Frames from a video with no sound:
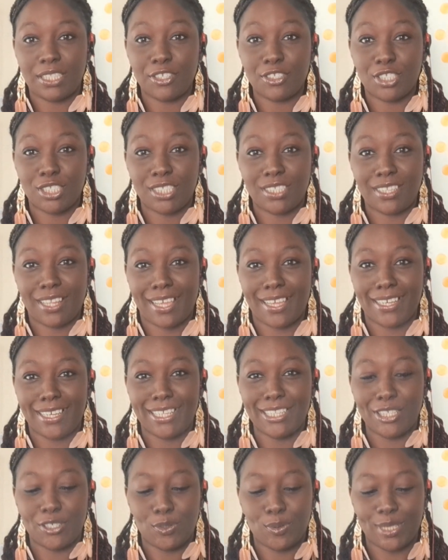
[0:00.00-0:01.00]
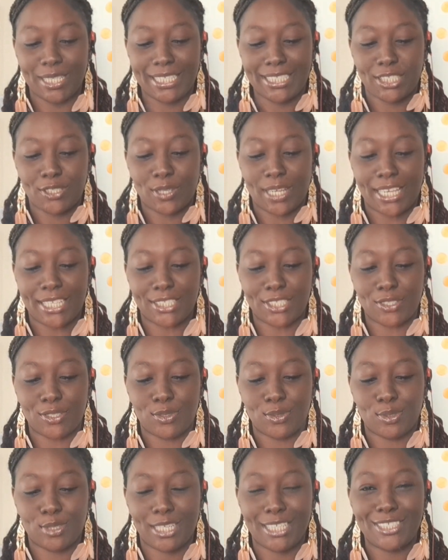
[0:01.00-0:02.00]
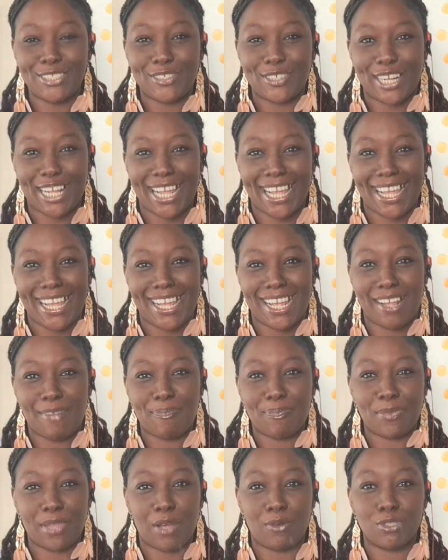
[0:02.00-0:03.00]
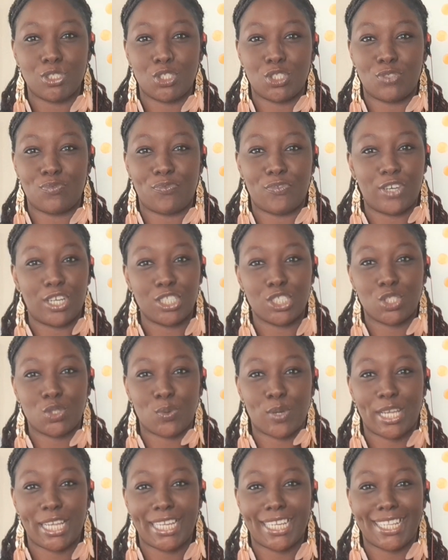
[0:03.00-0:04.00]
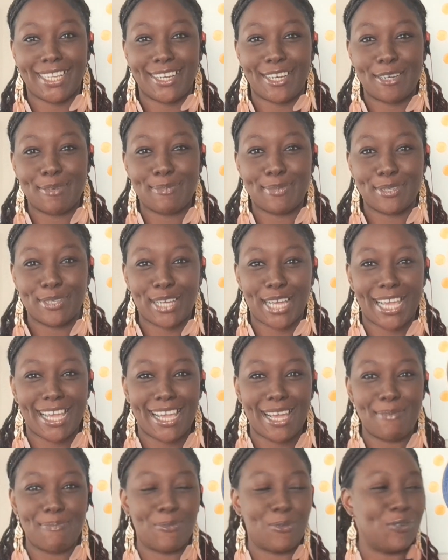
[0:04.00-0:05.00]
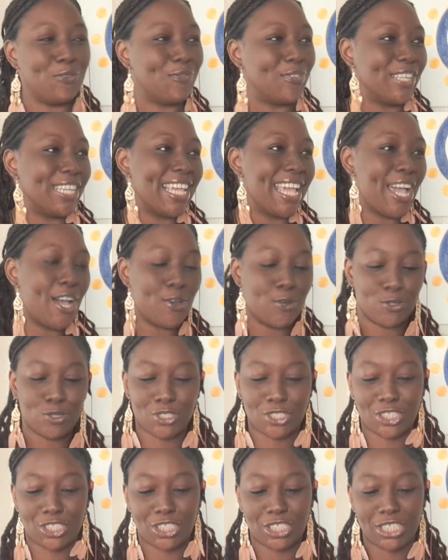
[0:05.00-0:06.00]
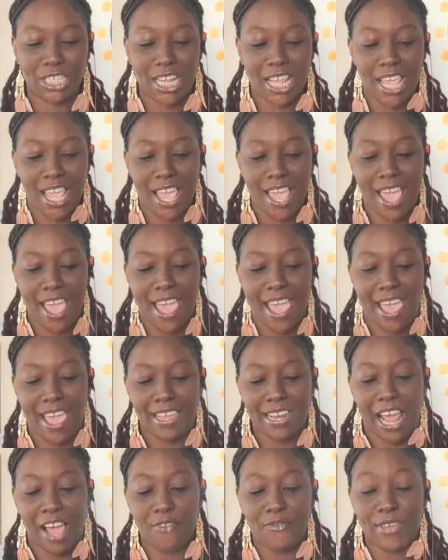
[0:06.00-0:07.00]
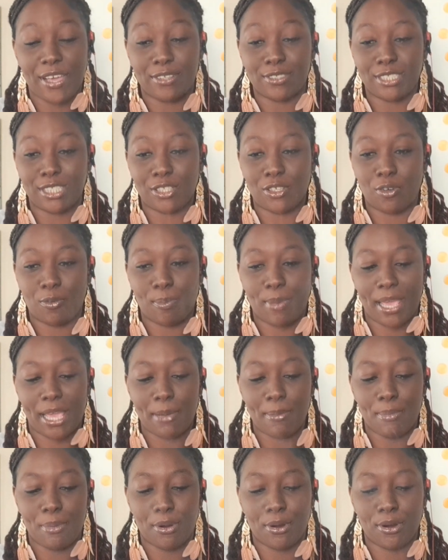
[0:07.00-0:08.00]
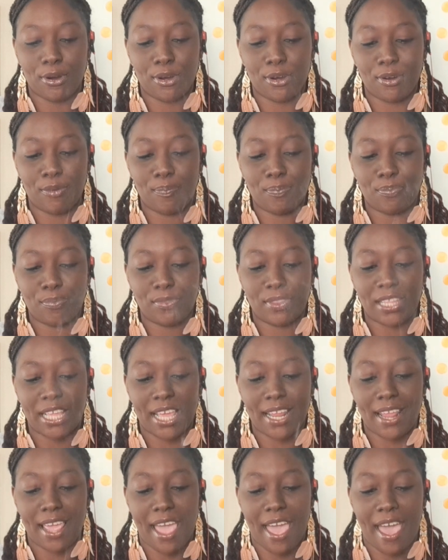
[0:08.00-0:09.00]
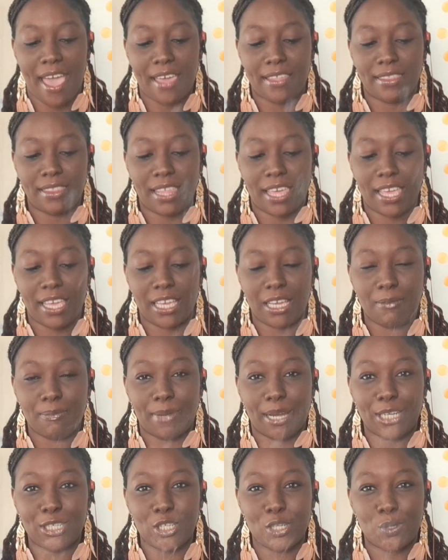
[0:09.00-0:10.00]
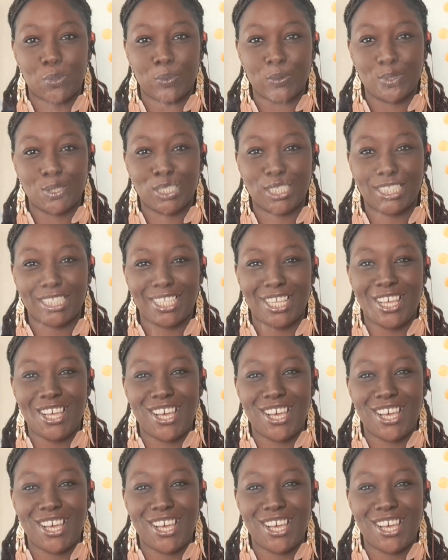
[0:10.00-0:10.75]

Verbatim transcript: there's like a little list. Okay, so yesterday I was feng shuiing it up. Okay, I moved the couch and I found a little paper that had like my notes